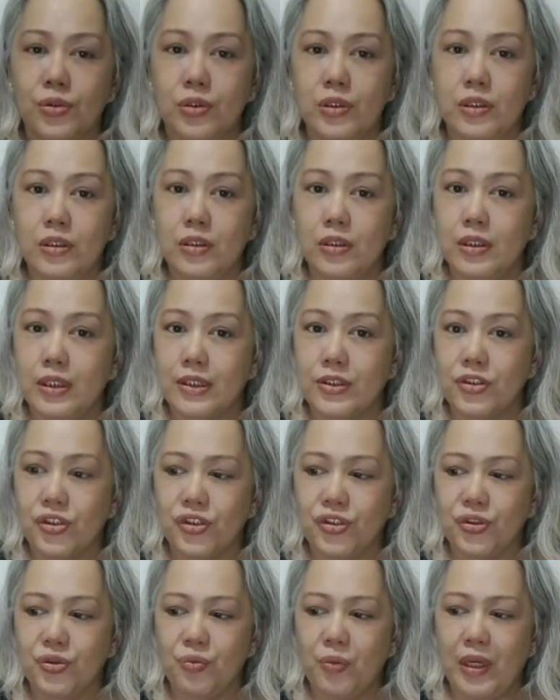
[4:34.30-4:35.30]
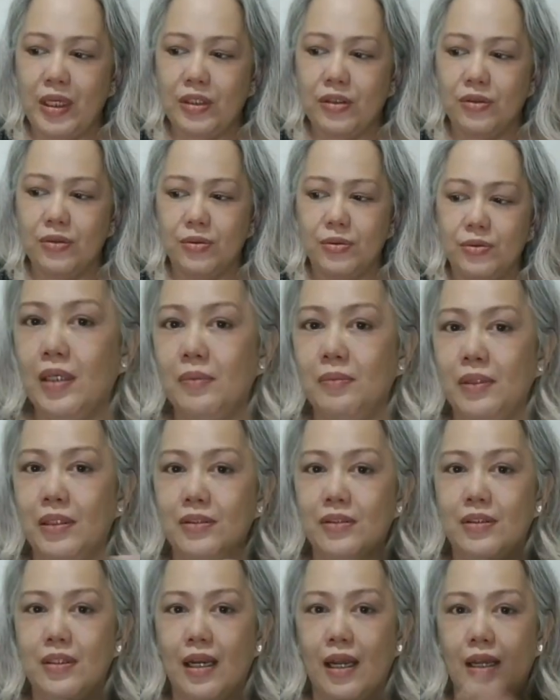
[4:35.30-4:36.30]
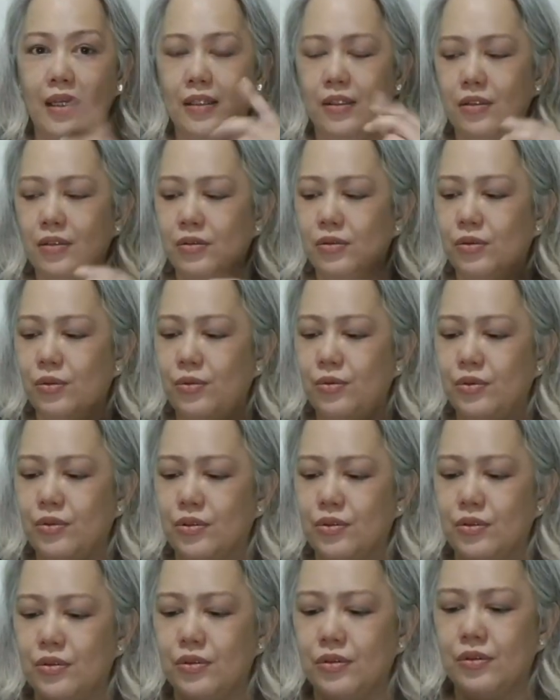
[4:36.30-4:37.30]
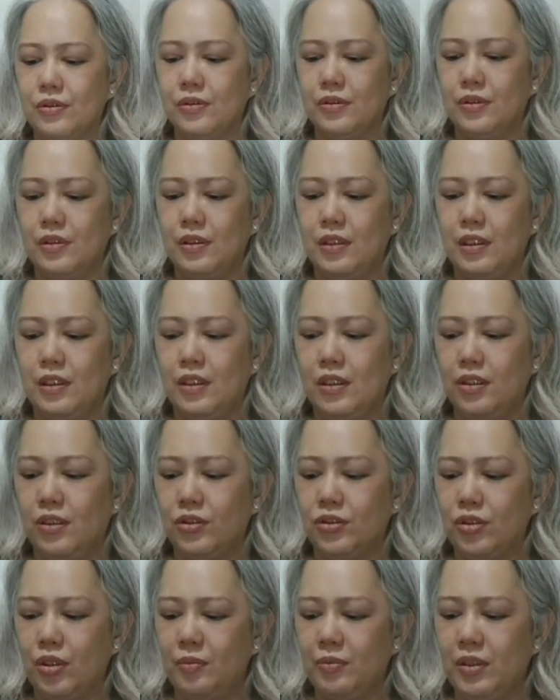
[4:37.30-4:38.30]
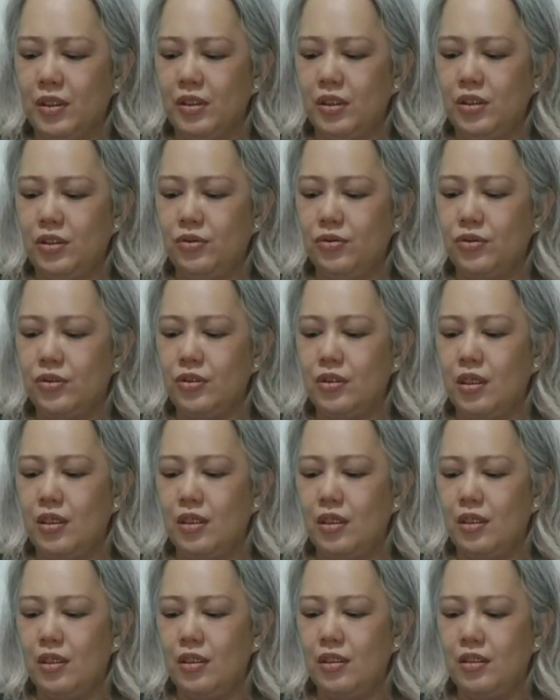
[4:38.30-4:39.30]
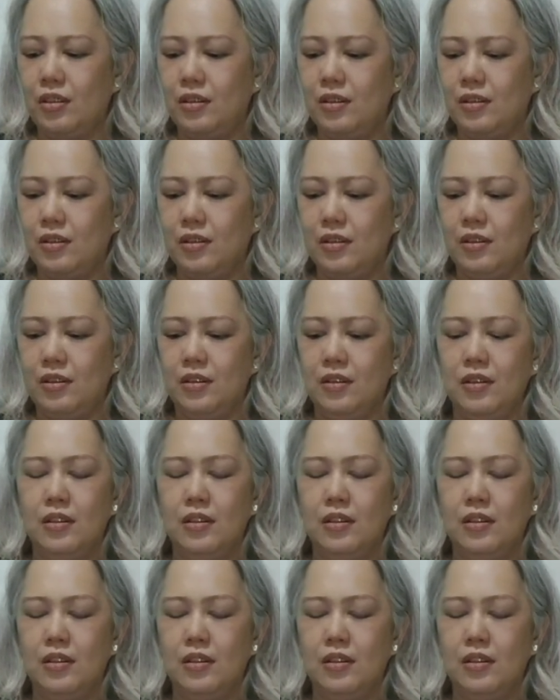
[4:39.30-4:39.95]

So, let's just wait para mag-dry yung toner. So, I'm gonna use the